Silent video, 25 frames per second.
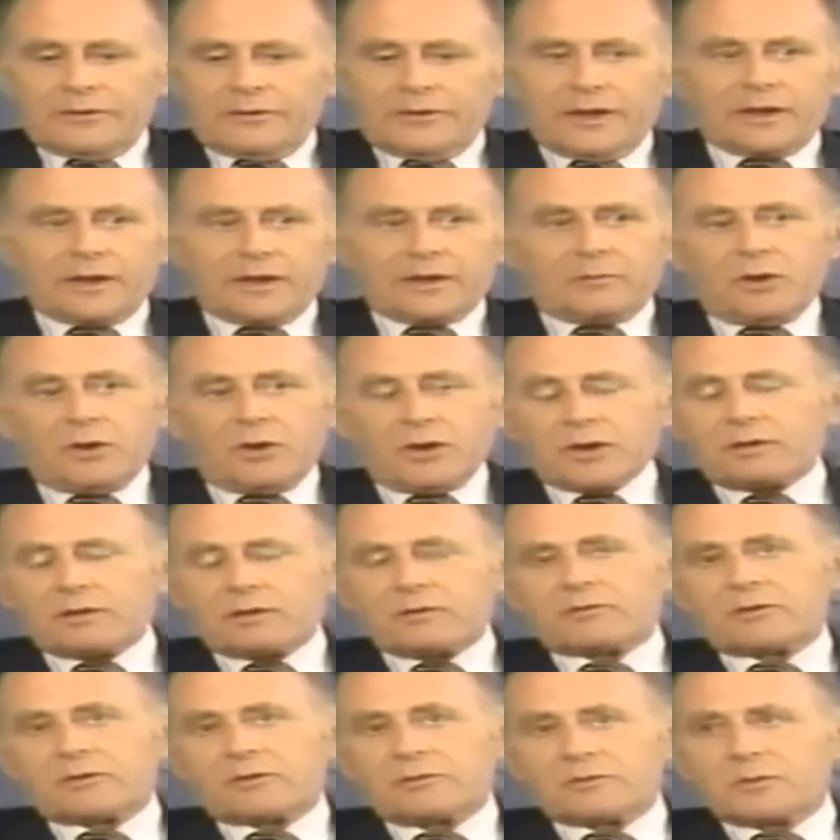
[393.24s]
that
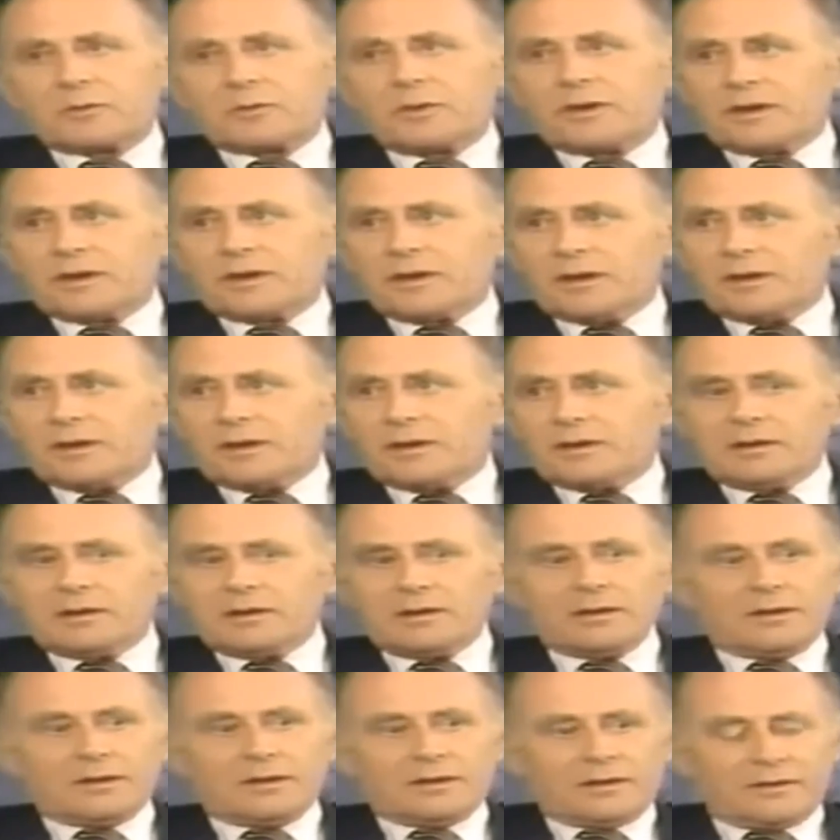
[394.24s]
American troops went
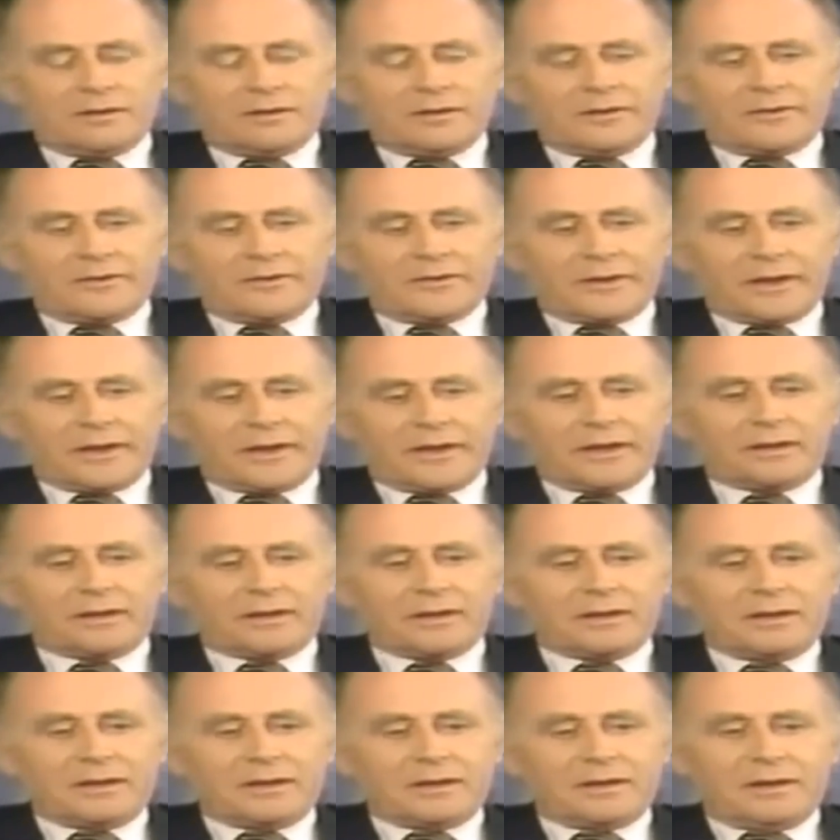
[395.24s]
in,
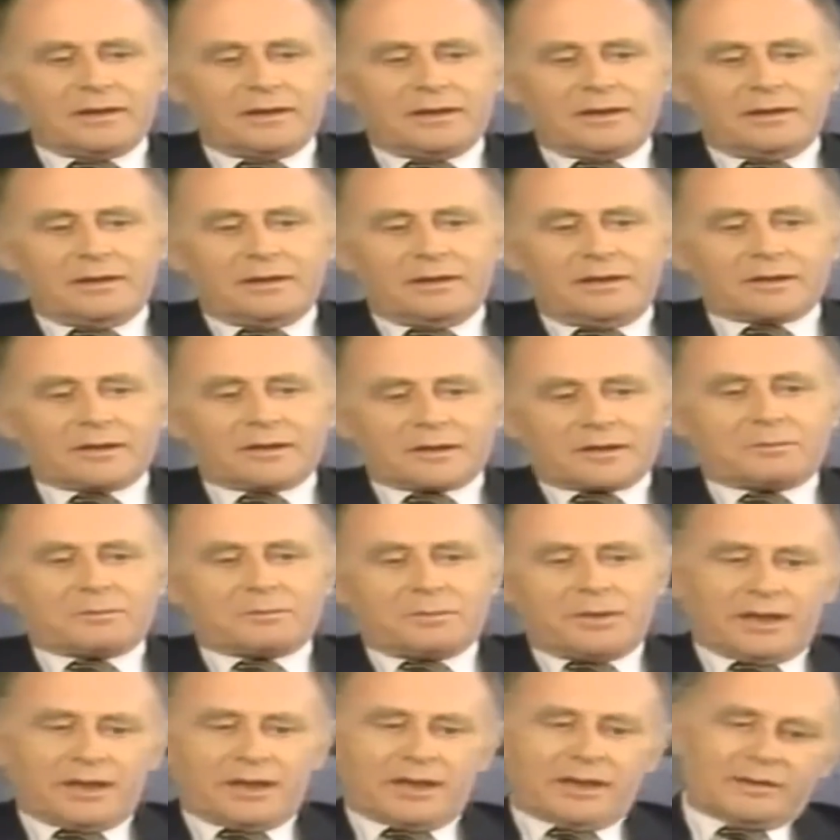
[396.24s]
they
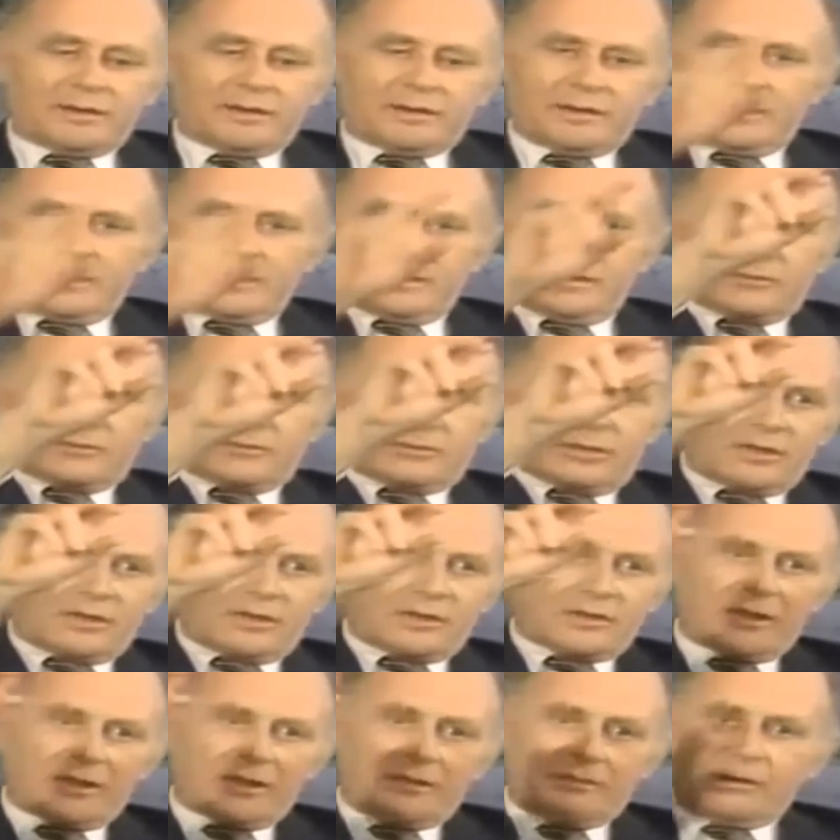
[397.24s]
occupied the
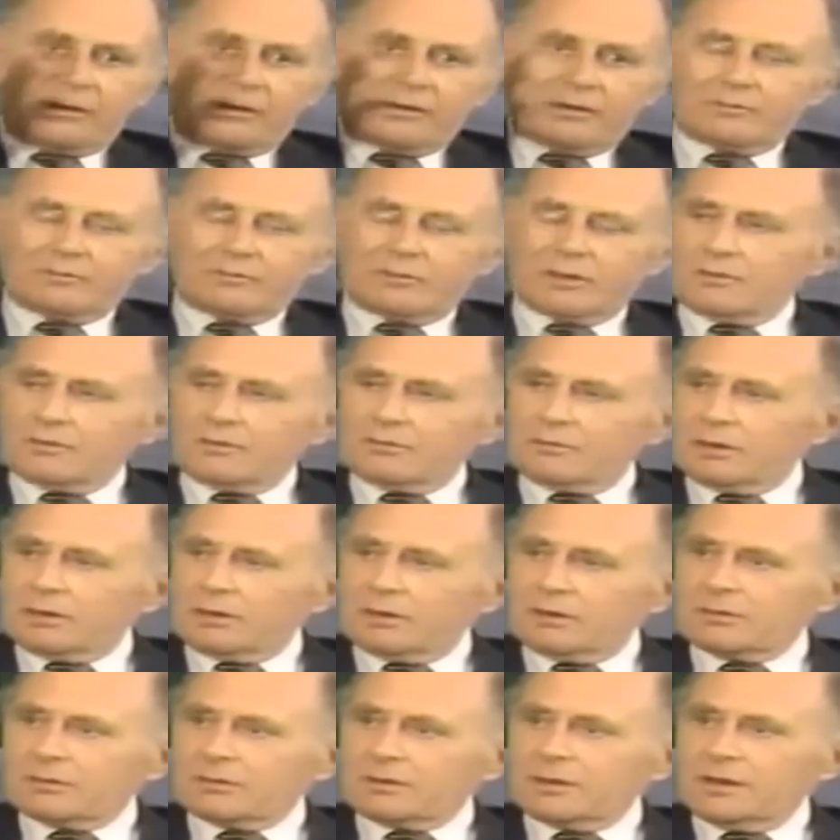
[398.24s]
Trans-Siberian
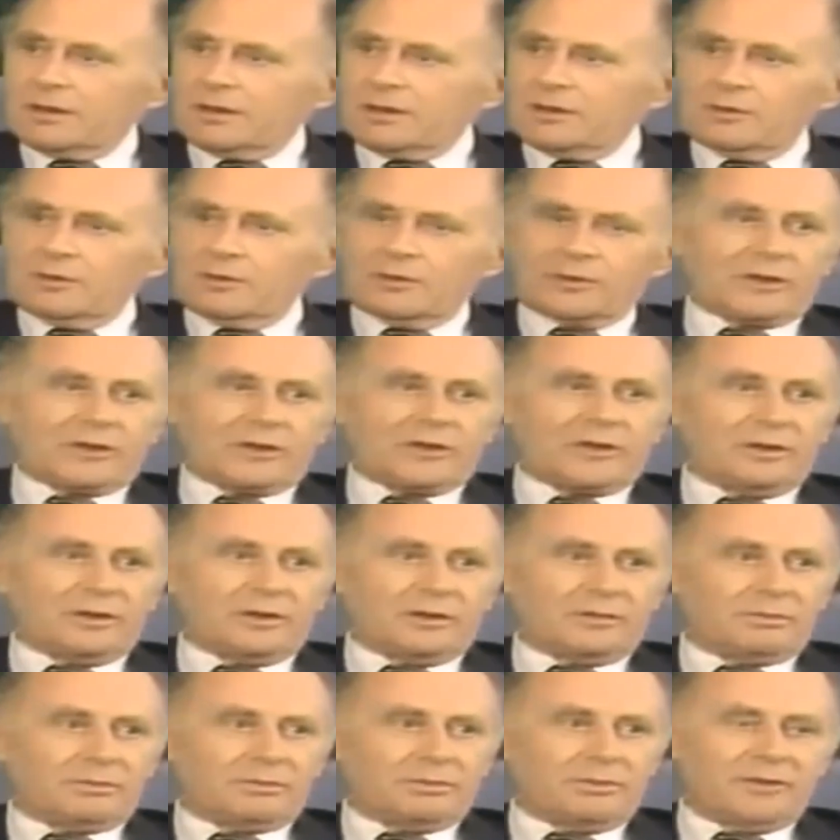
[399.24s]
Railroad in order
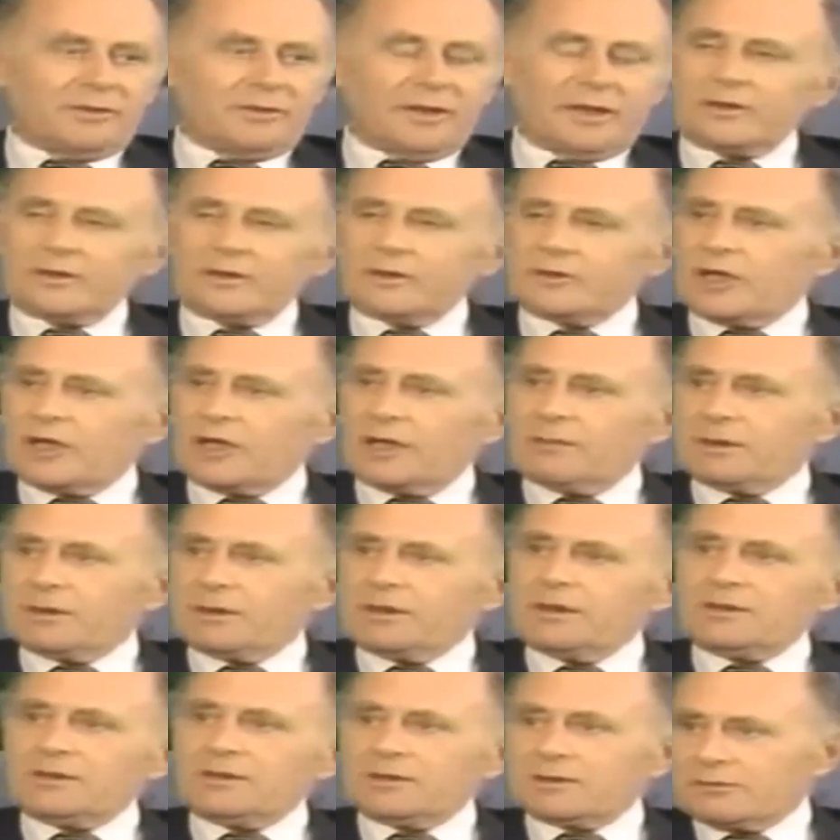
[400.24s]
to prevent the
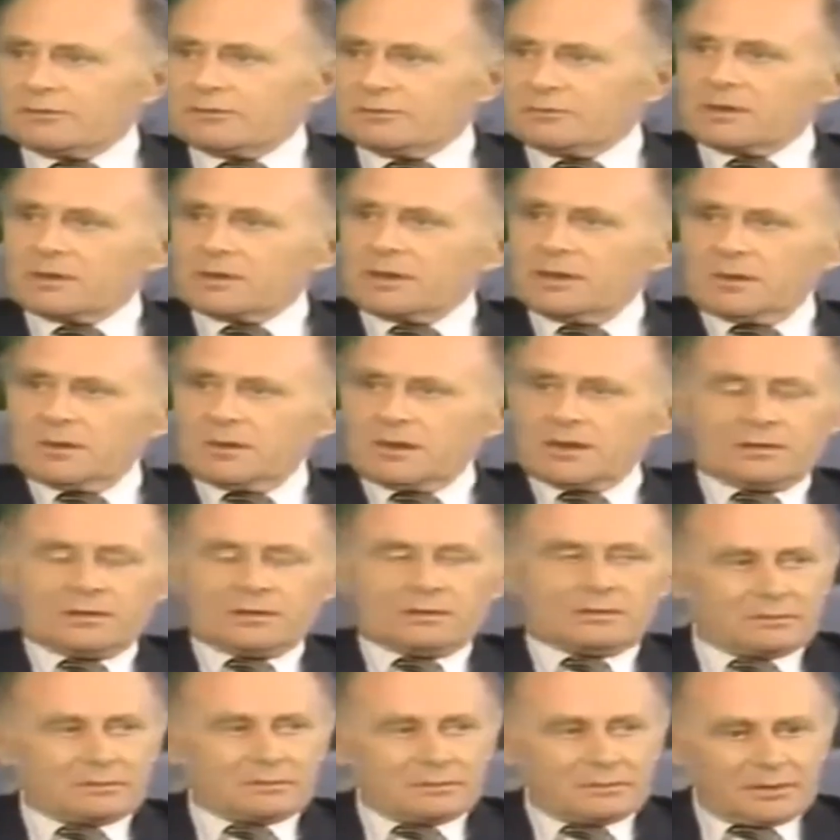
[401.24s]
Japanese from coming
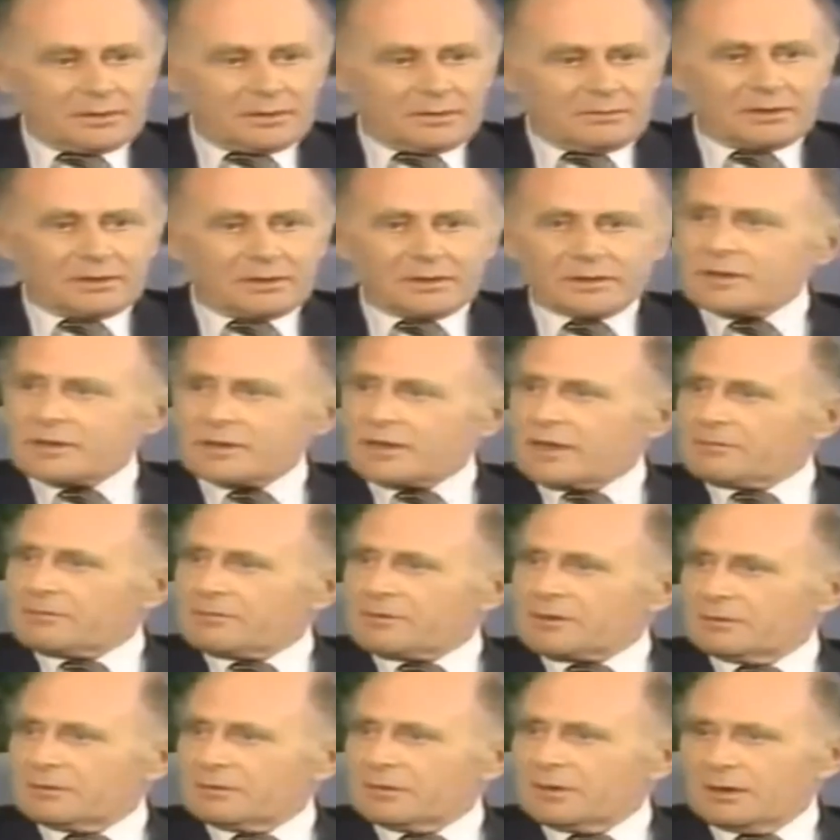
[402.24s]
in. Well, this is
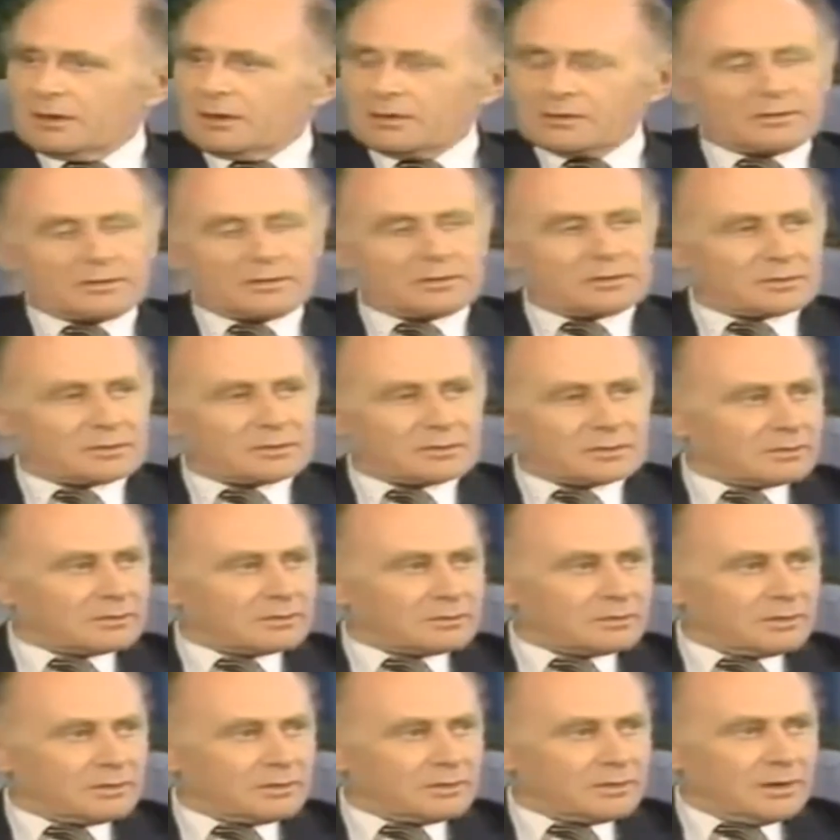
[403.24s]
absolute
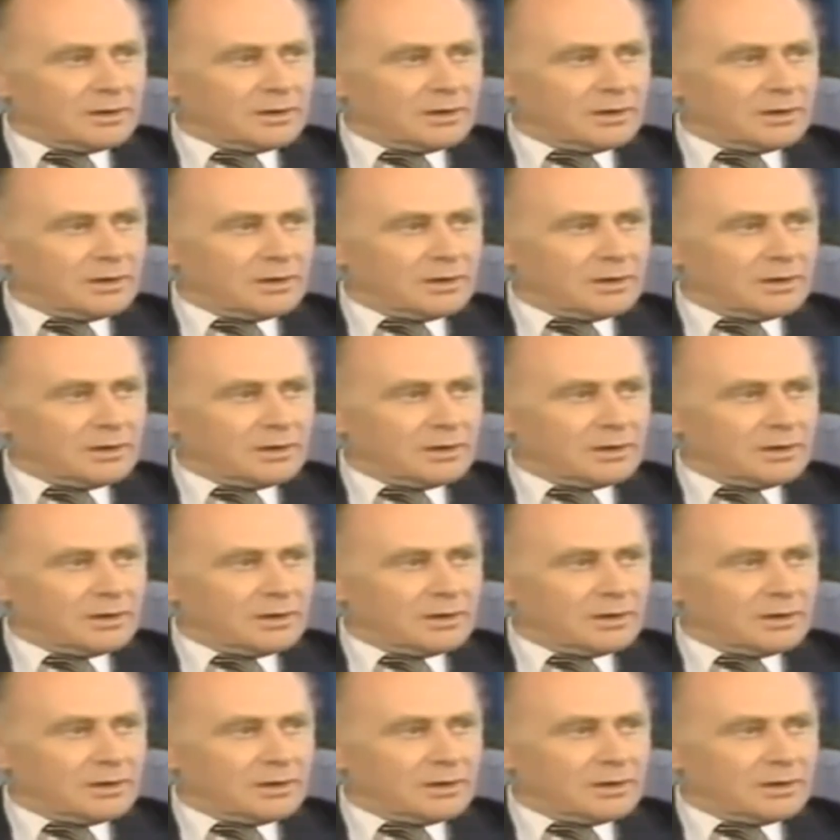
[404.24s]
nonsense.